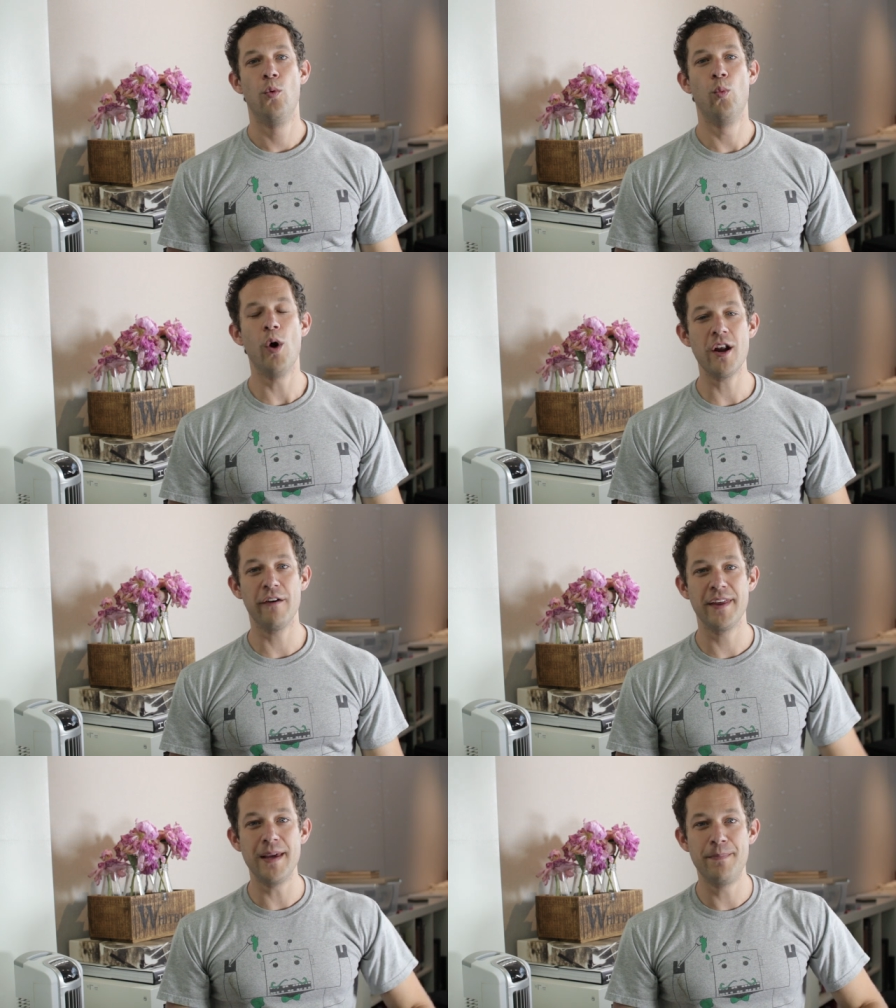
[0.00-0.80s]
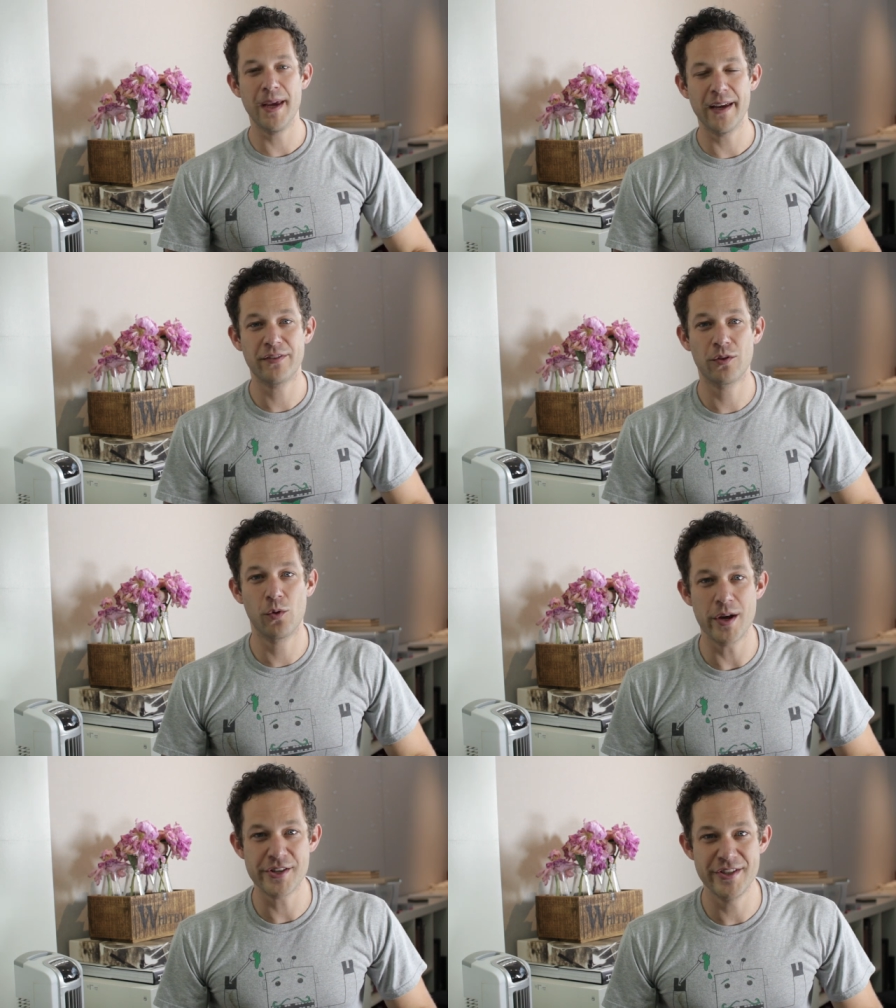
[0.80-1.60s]
One of the biggest
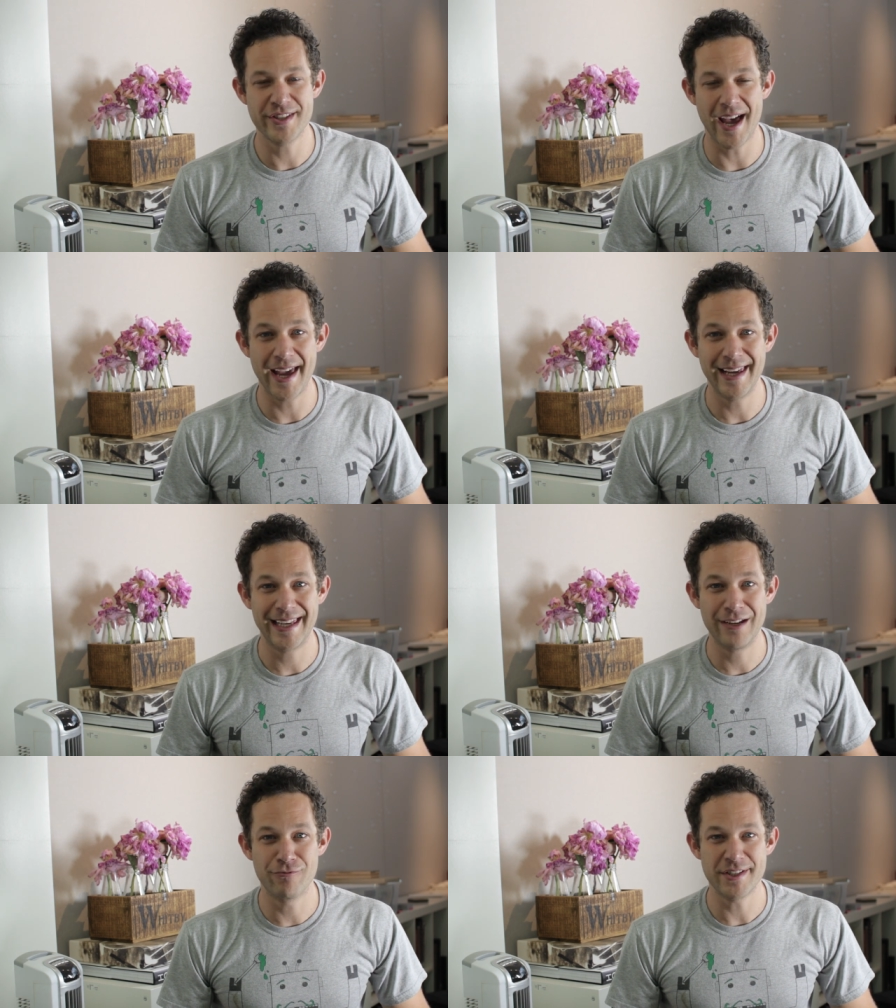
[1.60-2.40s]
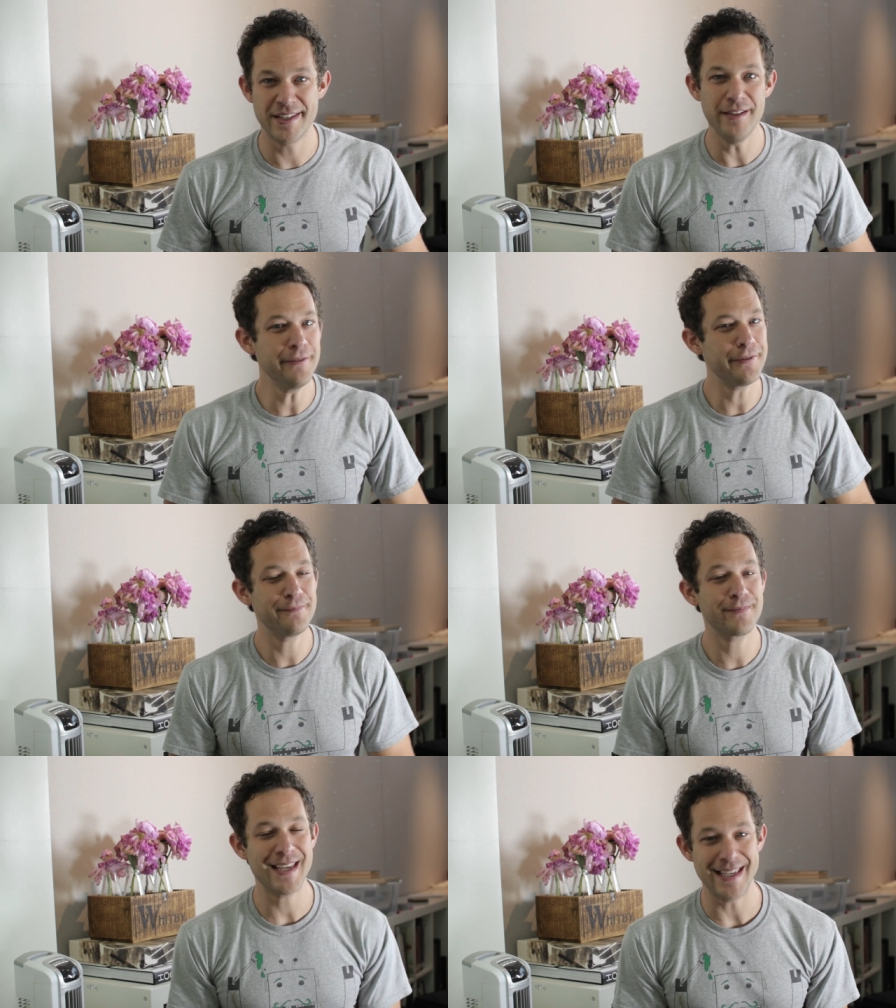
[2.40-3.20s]
questions I receive
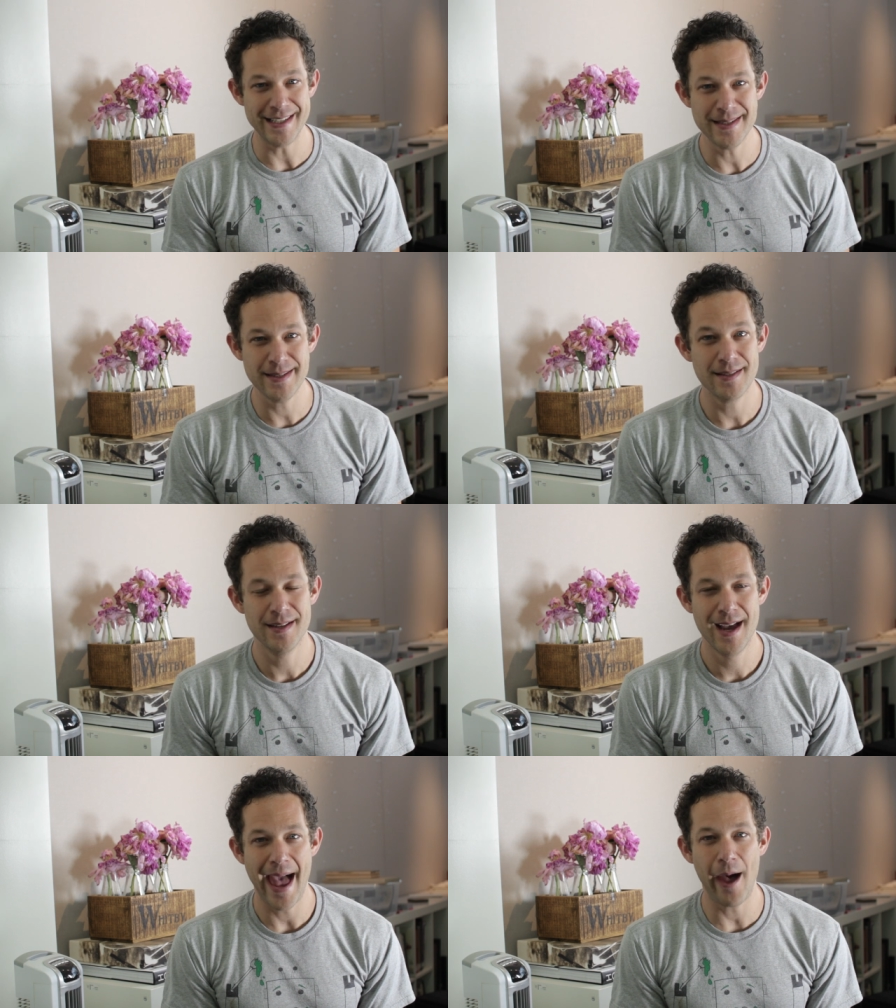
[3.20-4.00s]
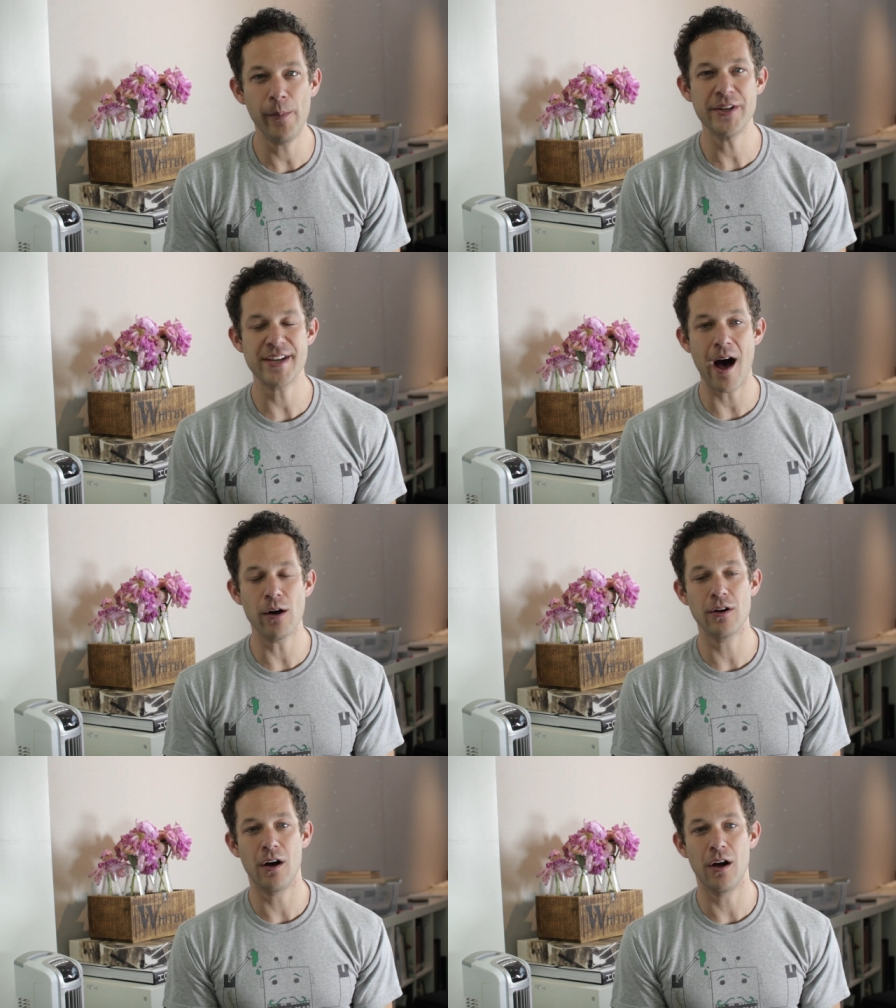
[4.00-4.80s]
is how much
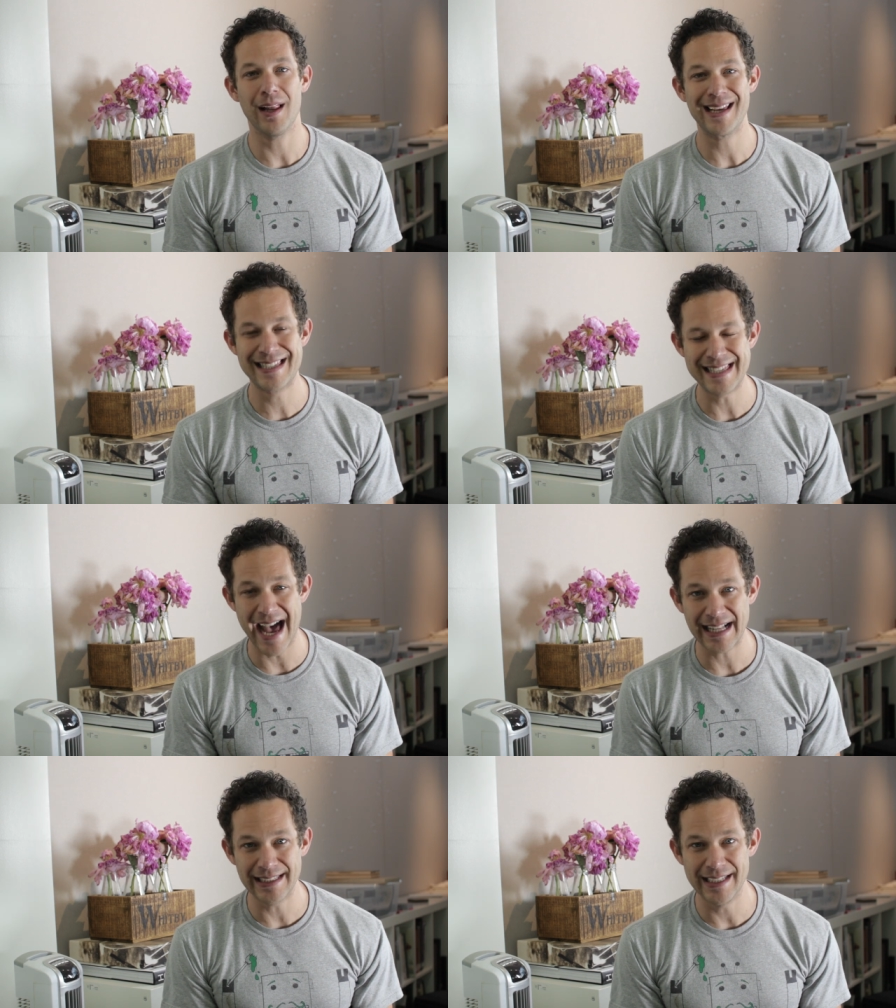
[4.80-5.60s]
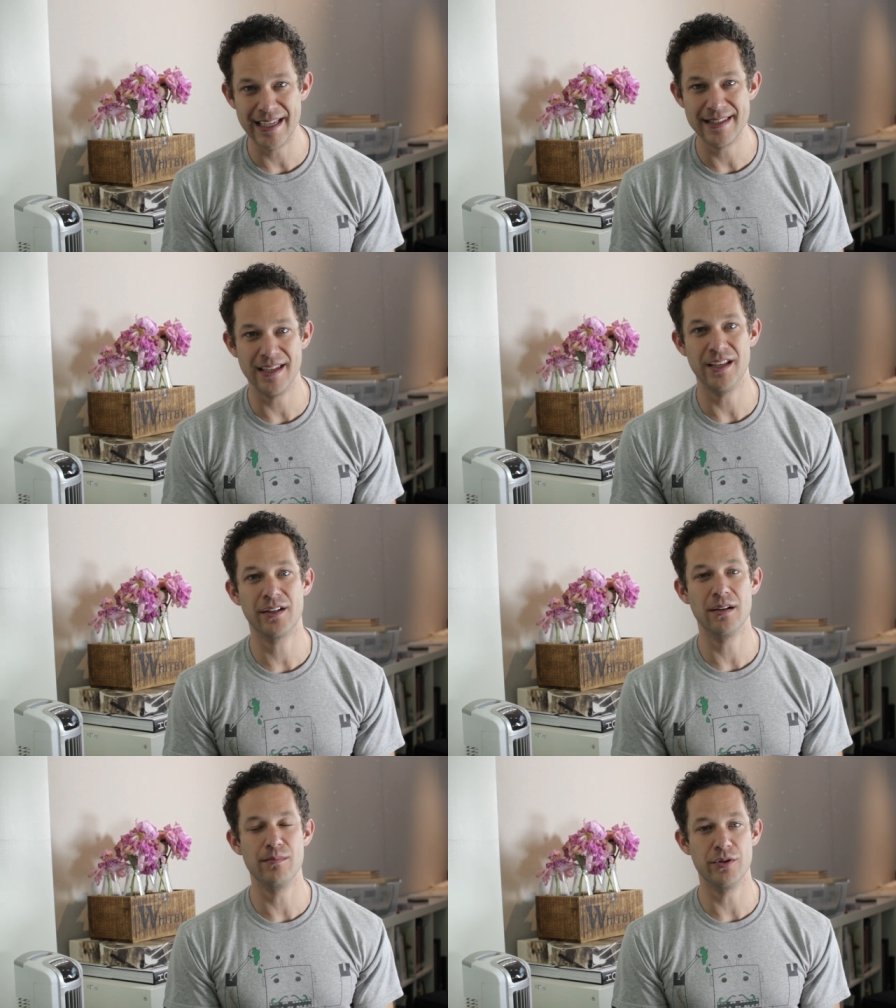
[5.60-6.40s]
alcohol exactly is in
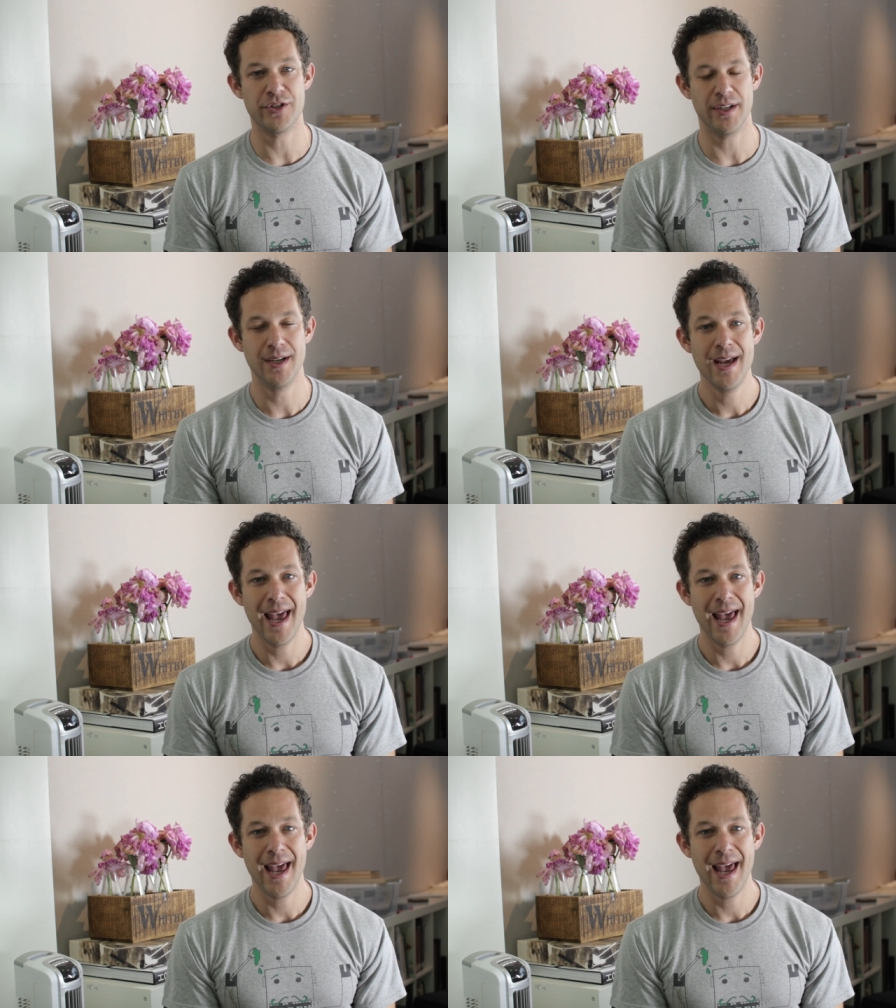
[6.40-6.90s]
kombucha?